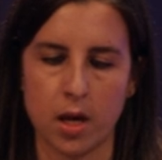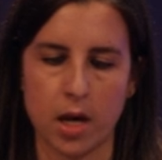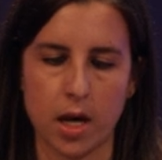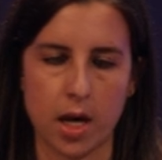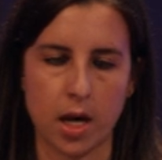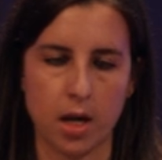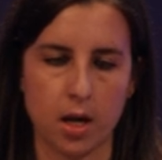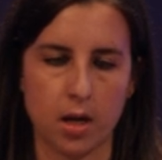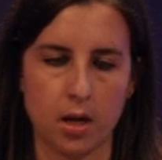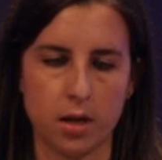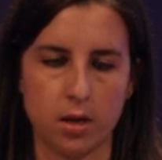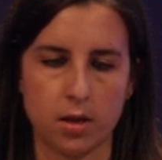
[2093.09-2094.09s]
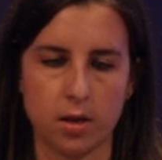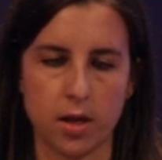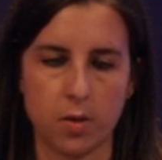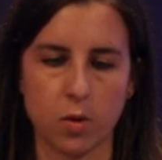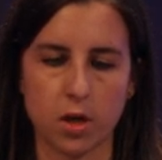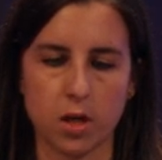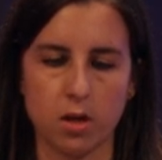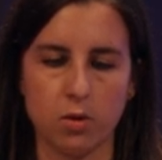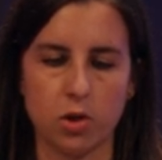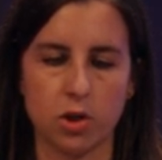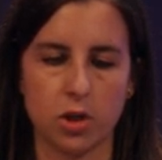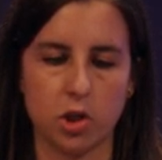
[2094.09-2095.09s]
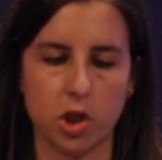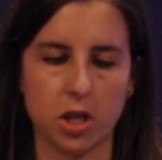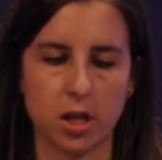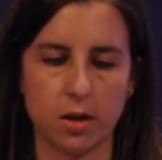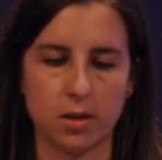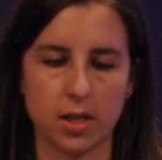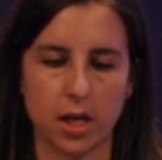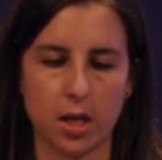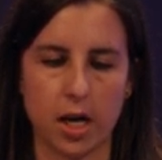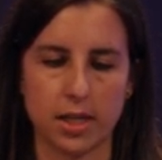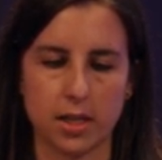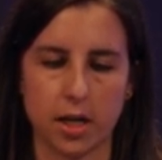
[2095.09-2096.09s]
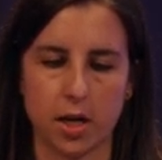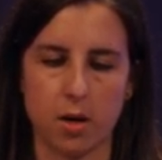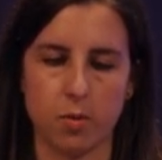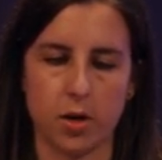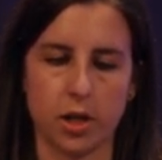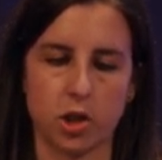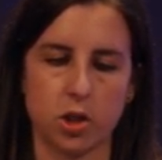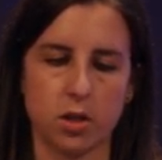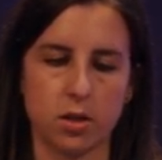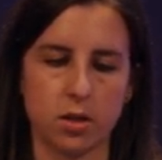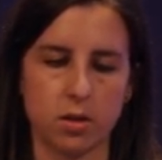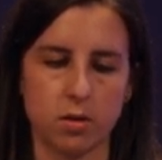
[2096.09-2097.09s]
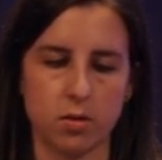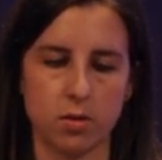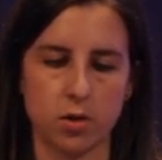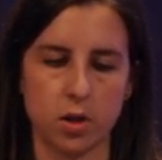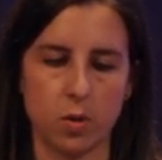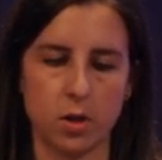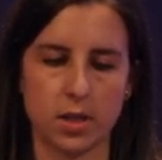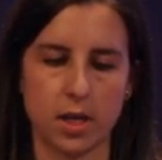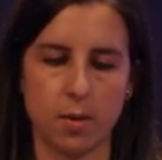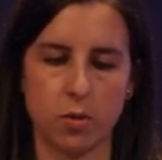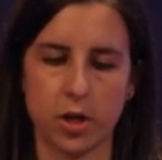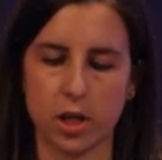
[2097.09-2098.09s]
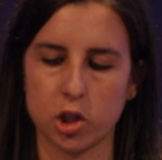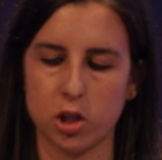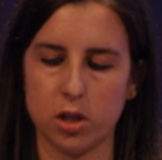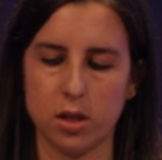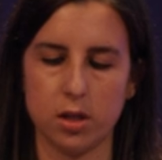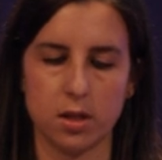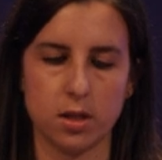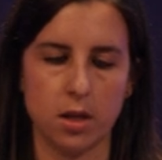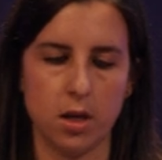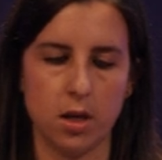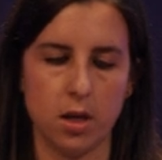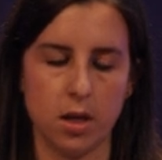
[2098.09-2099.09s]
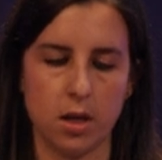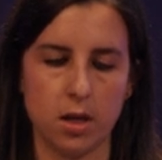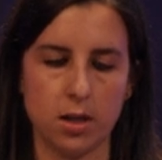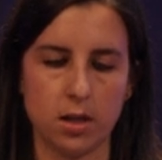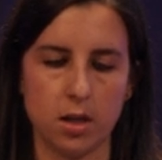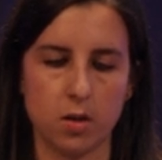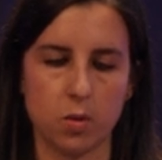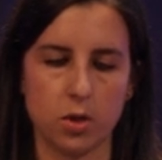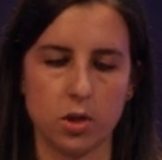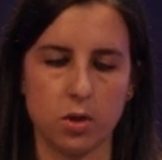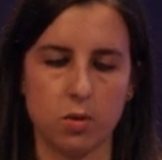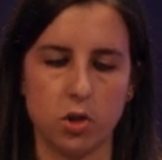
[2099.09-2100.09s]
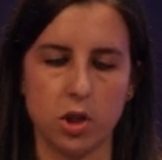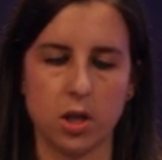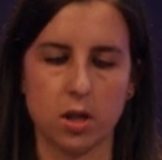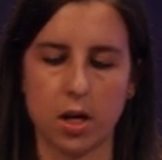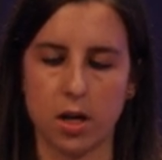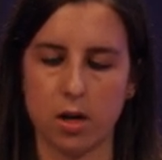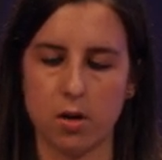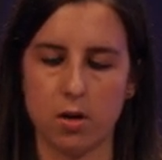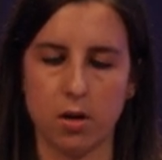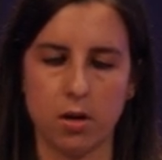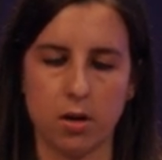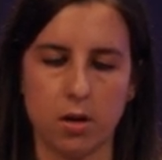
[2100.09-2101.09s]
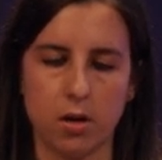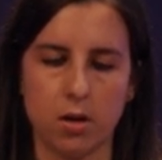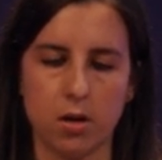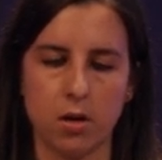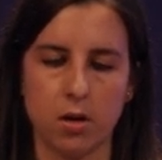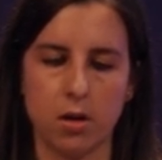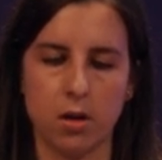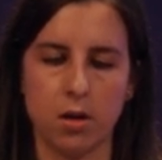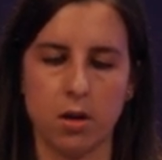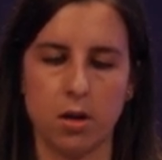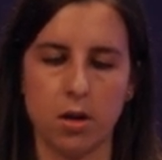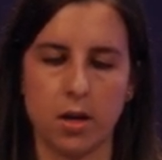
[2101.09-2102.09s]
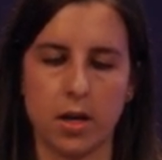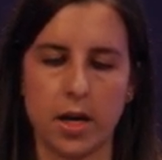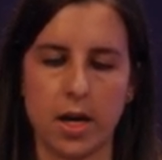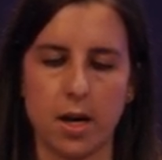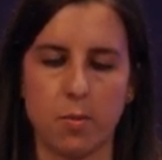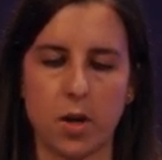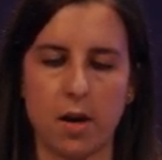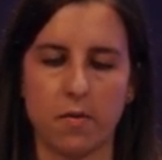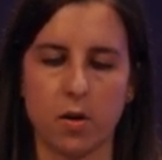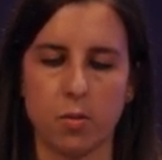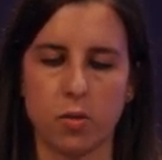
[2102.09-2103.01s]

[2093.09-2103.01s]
And then we're going to use the gcloud CLI to get our predictions. So we'll say predictions is equal to gcloud AI platform